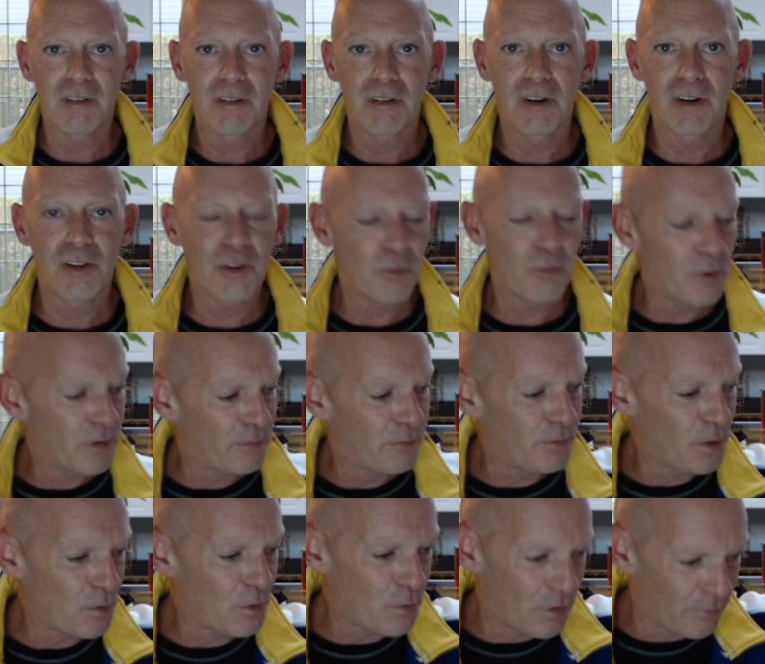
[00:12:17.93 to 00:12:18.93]
on the
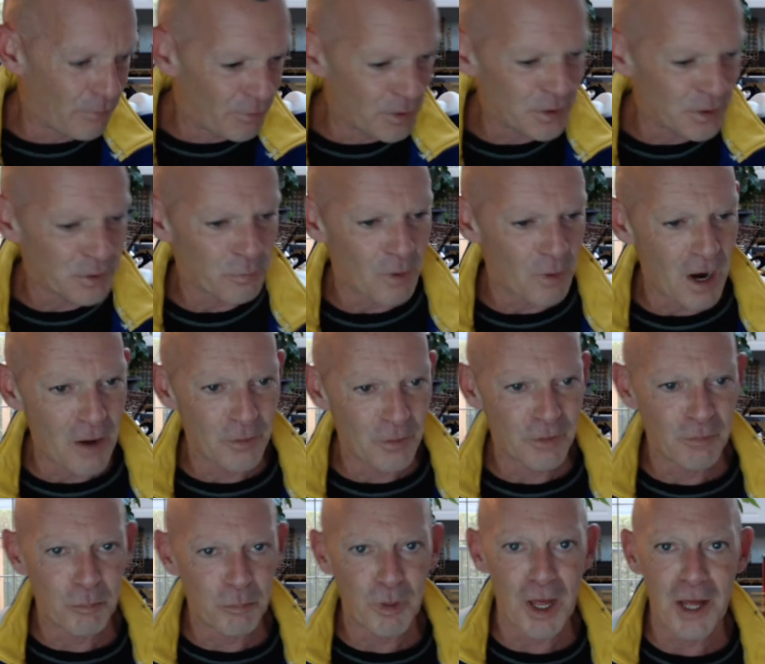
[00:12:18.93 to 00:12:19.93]
review of this round
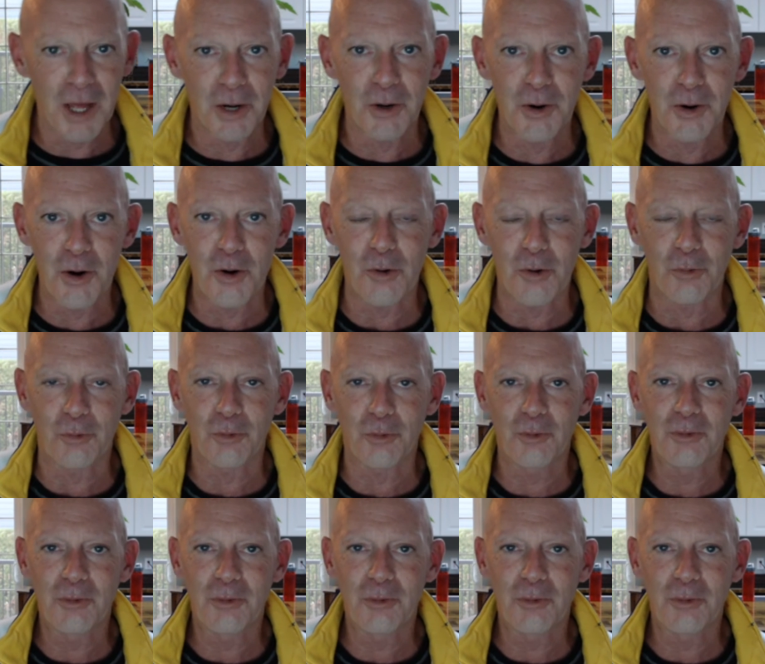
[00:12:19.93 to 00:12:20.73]
of planet Earth.